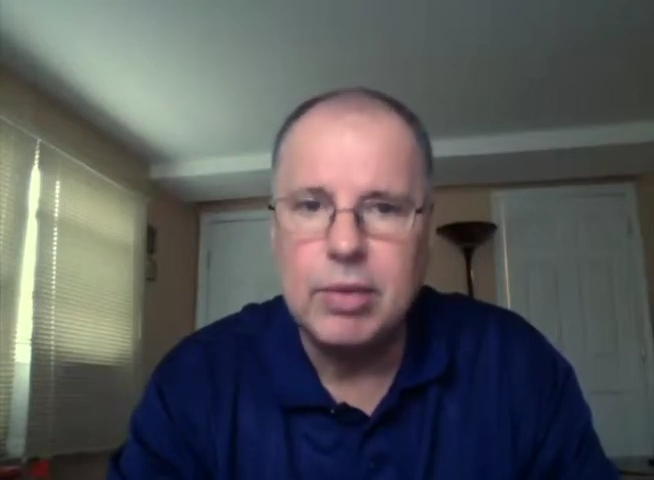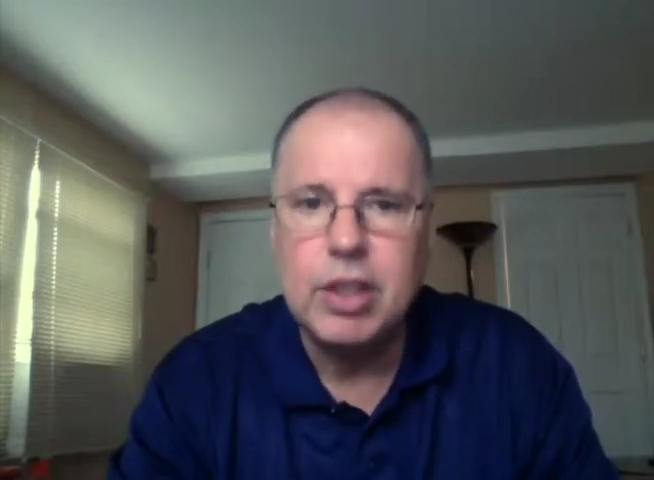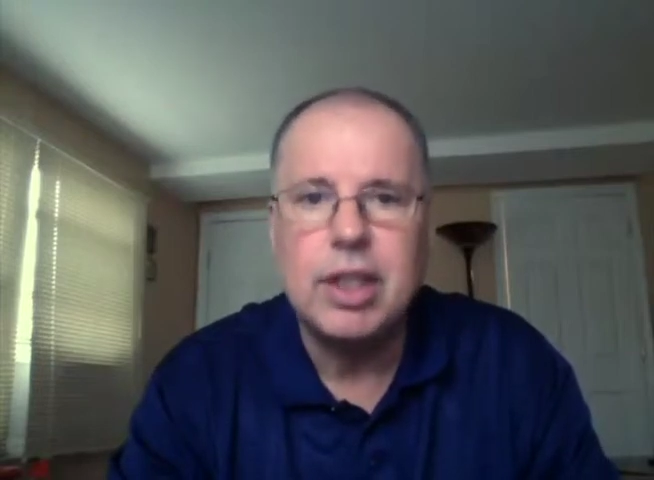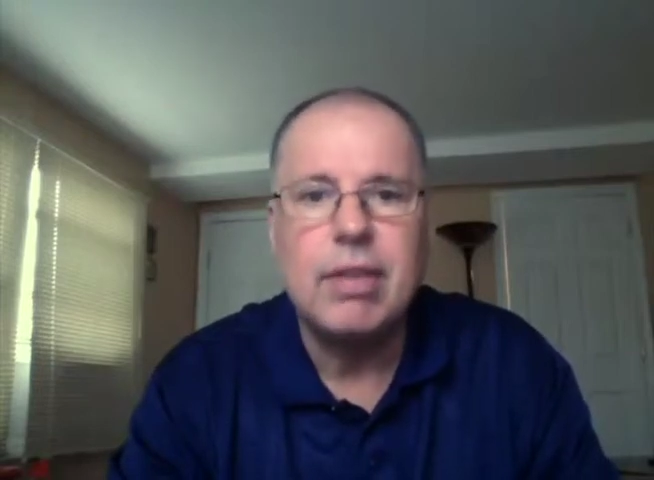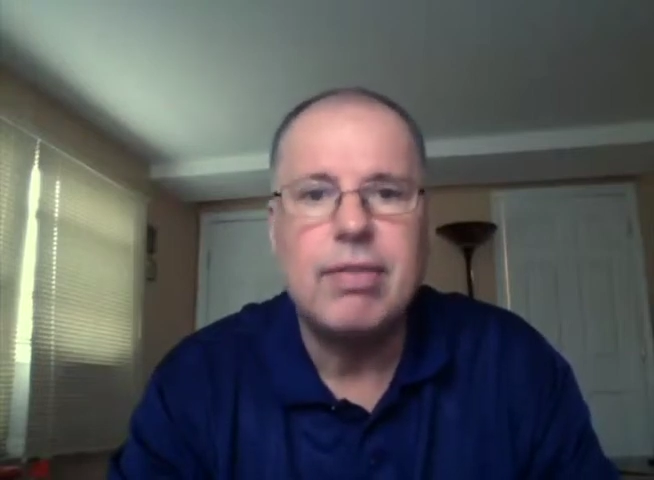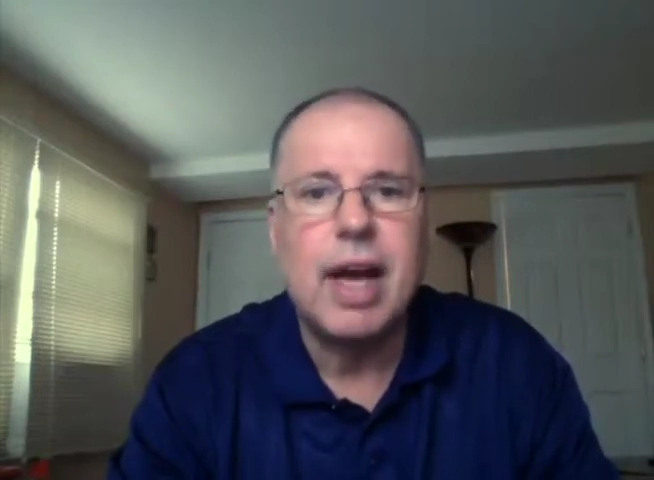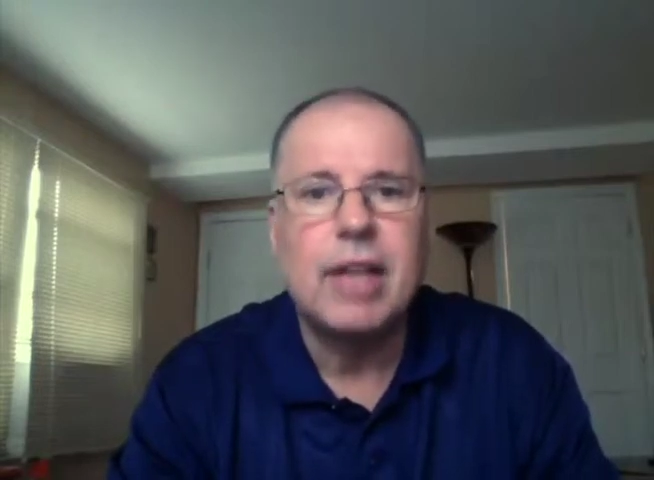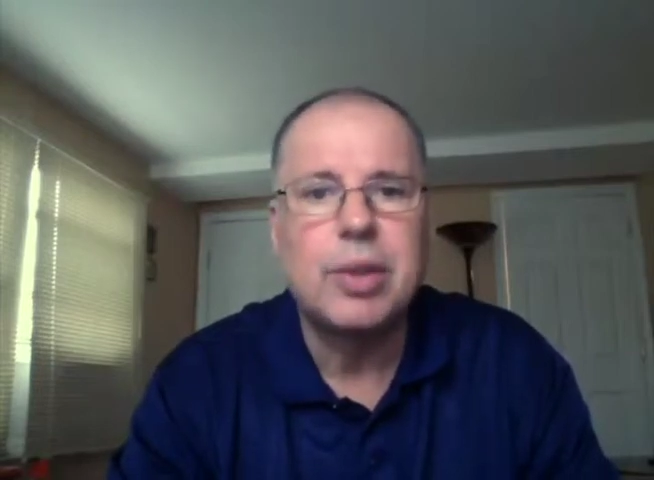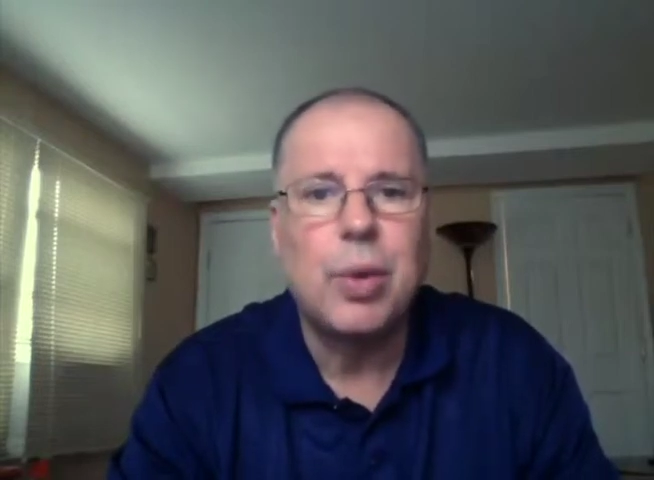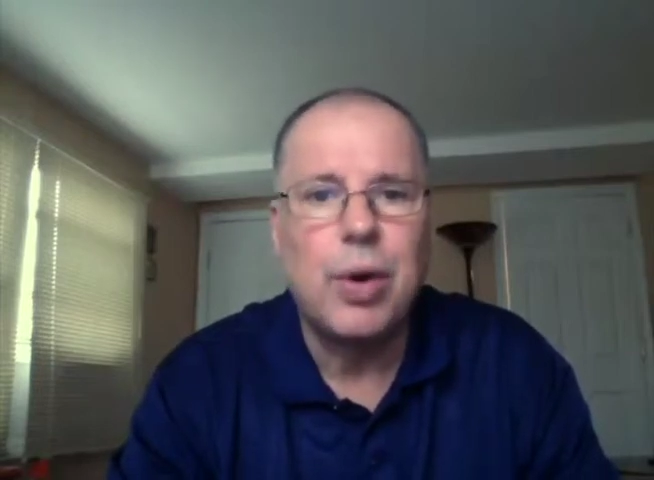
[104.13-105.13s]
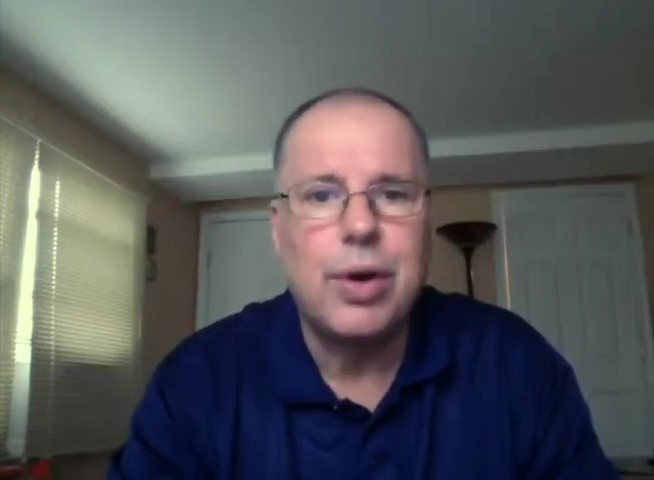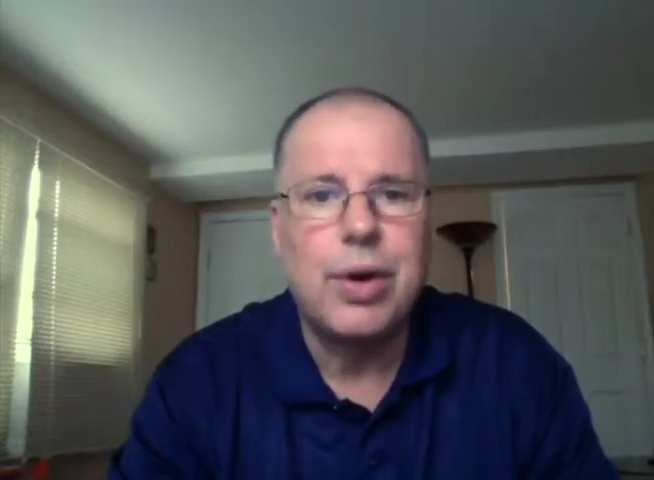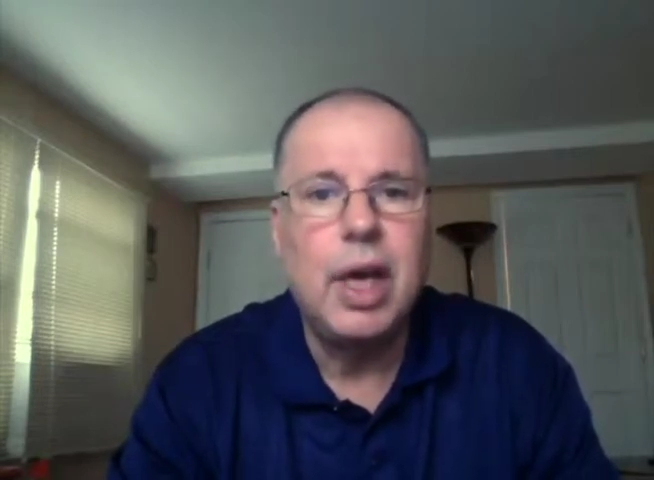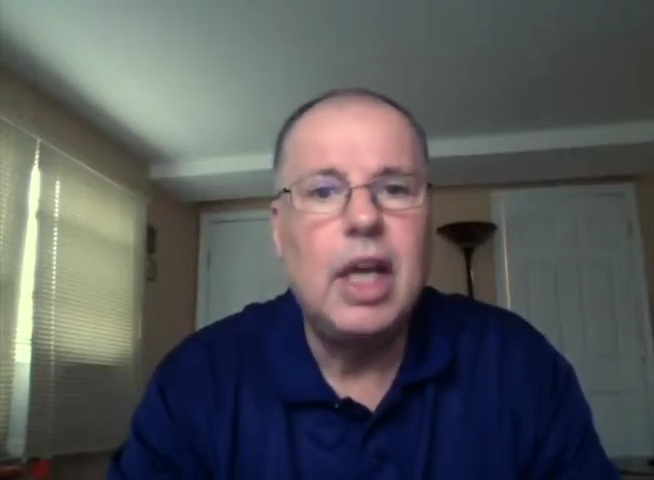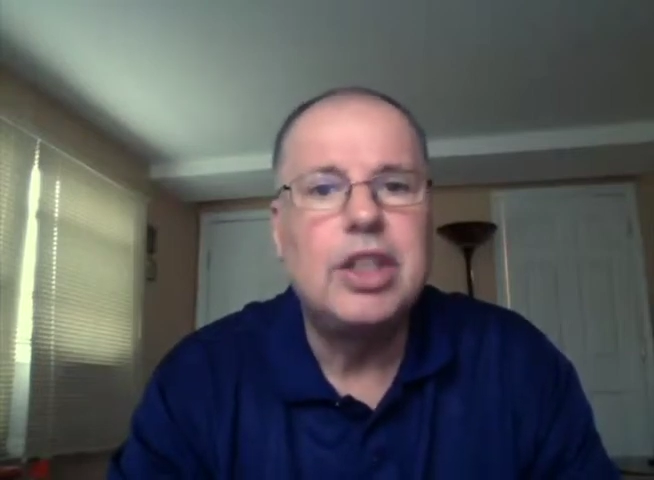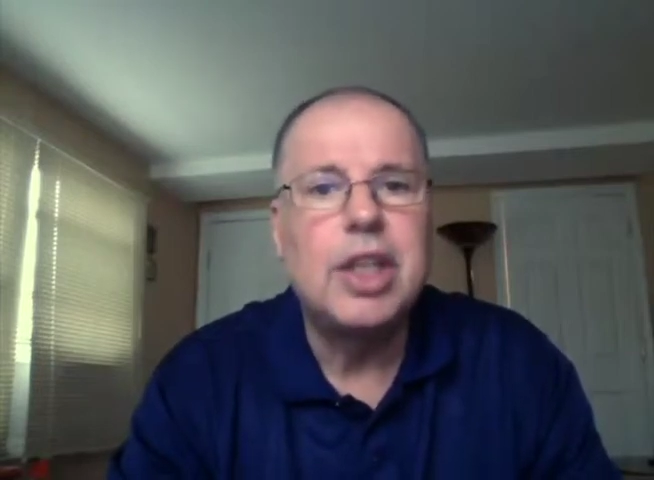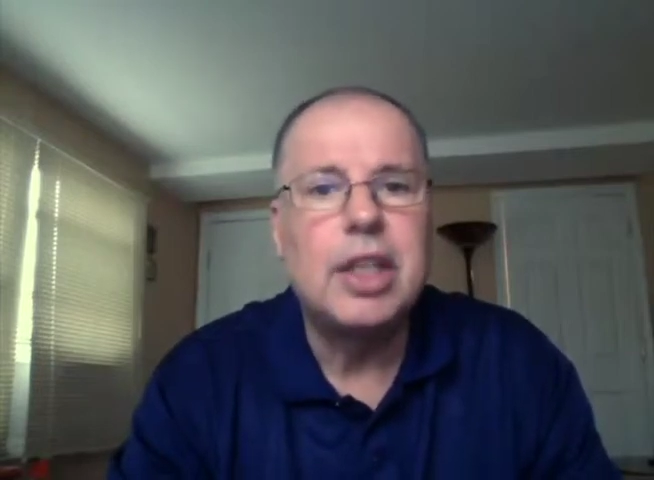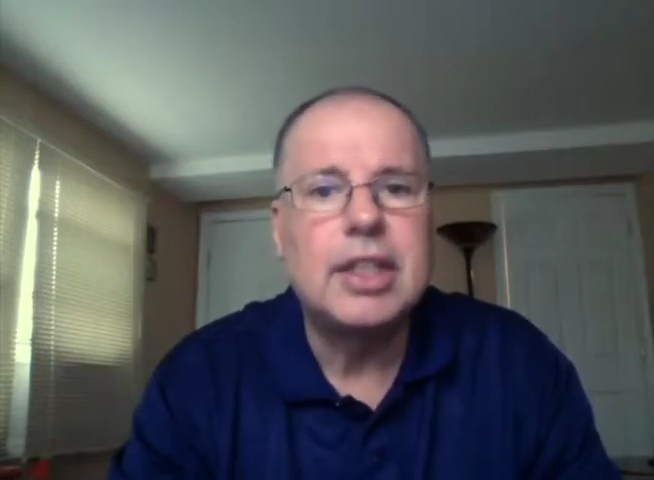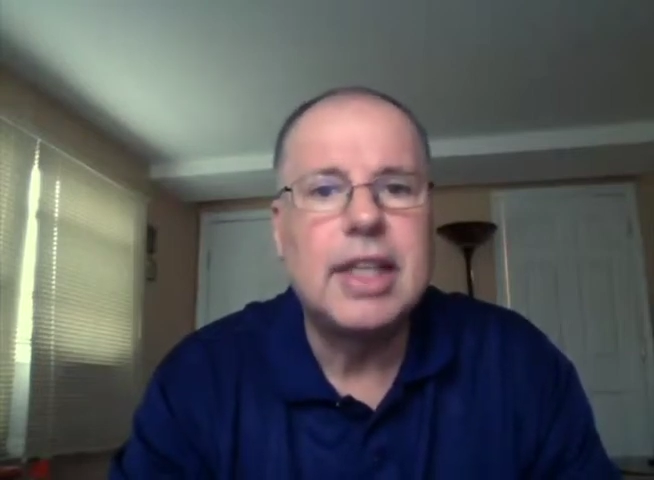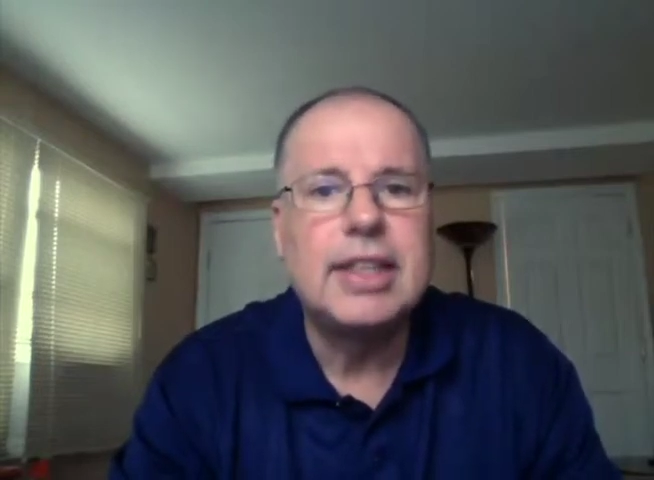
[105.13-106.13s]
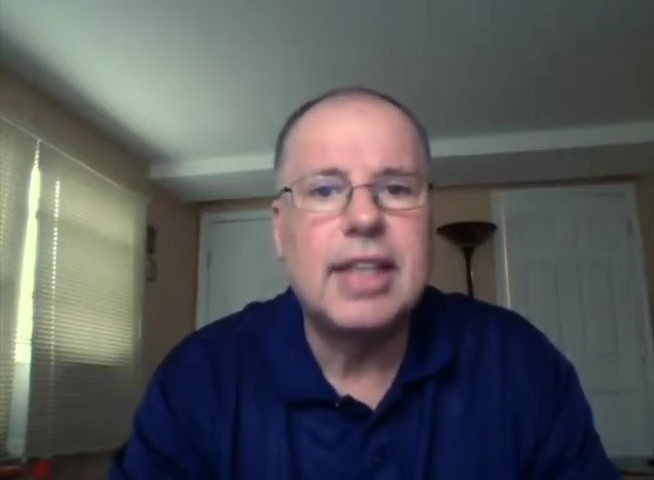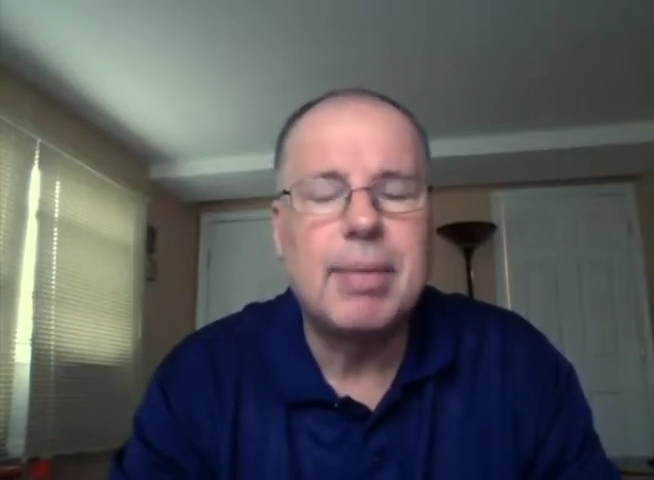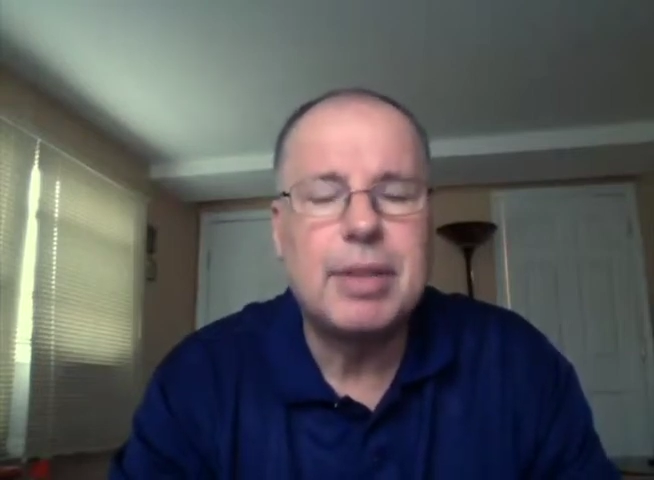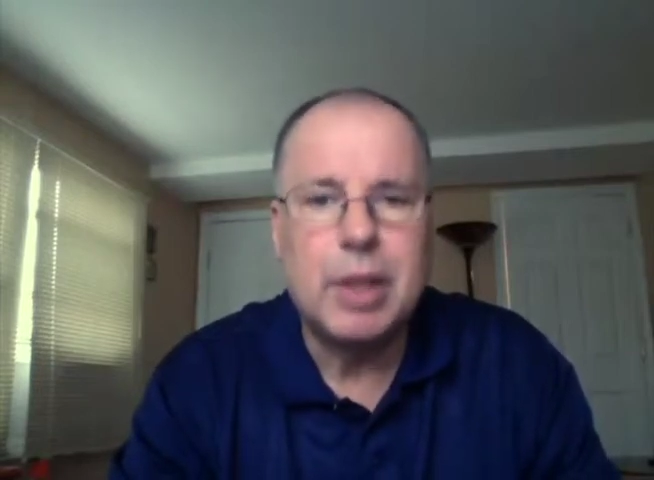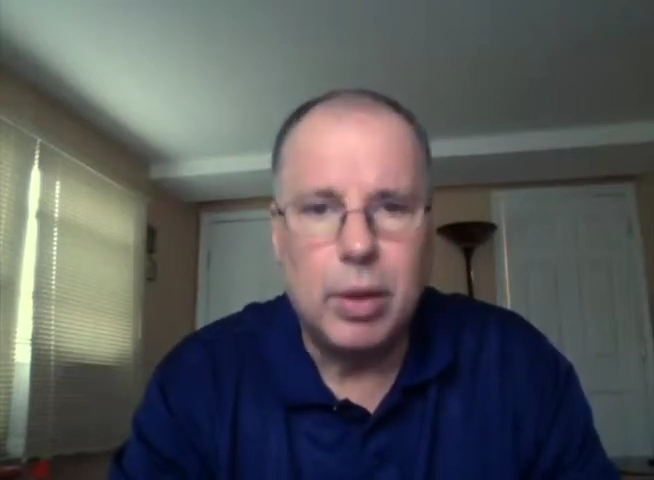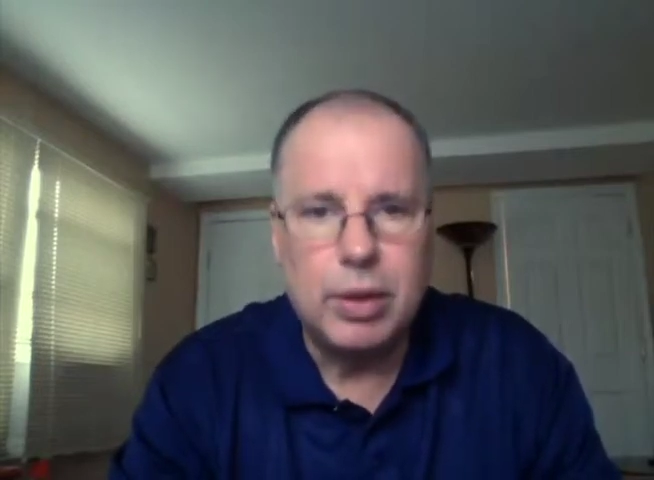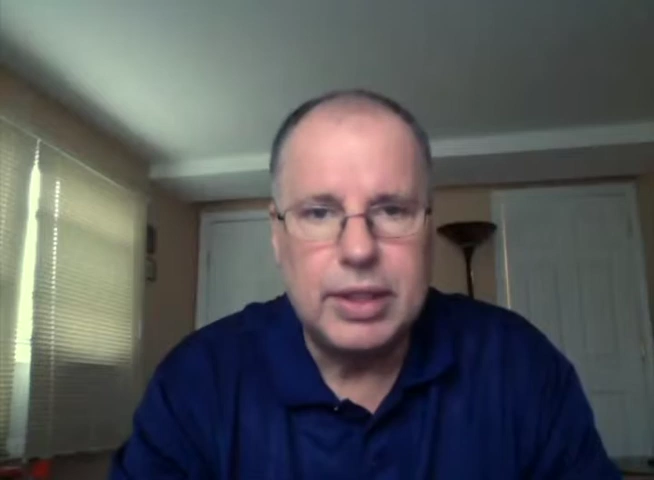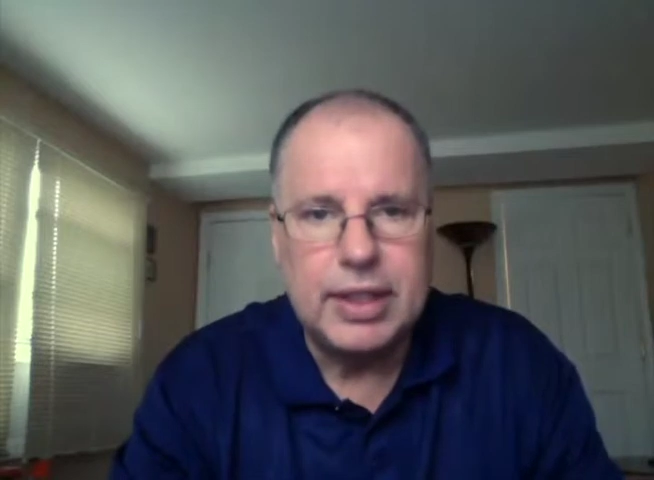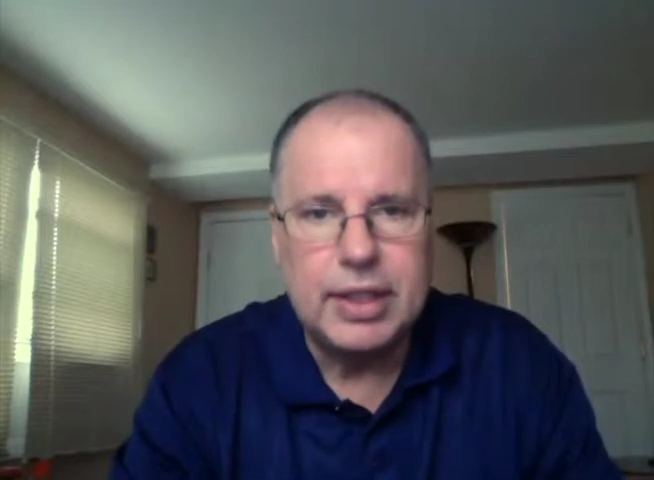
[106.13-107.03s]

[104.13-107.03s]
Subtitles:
Originally, Fox ordered just 6 episodes.